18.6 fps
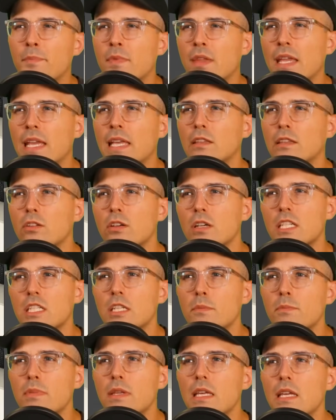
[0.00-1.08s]
It looks
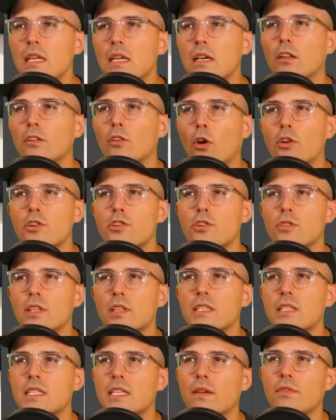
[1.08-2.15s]
to be a larger
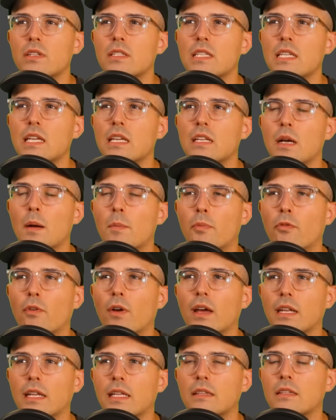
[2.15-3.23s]
than 17 up
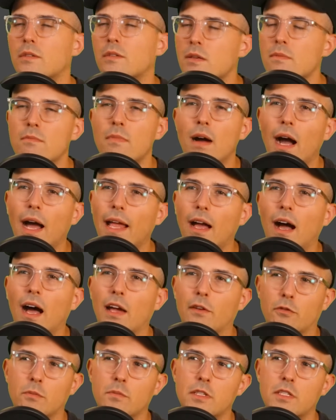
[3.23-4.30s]
front. To my
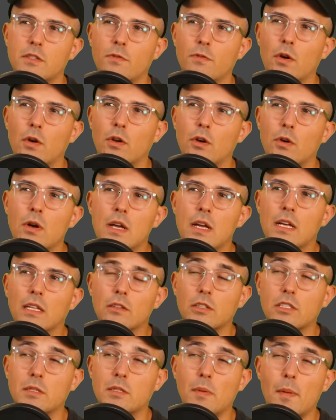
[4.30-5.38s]
eye from this photo,
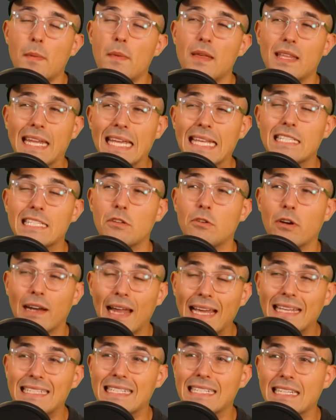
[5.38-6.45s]
looks to be maybe an 18 or
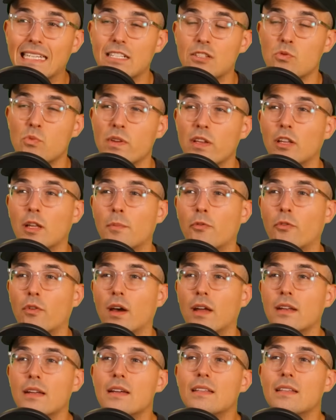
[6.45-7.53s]
19-inch wheel up
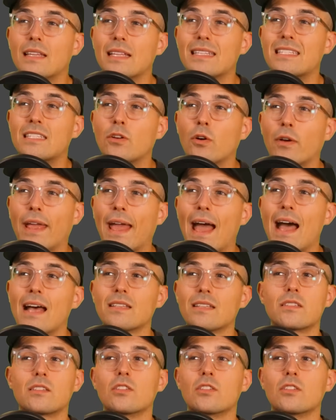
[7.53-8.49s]
front that's still cast.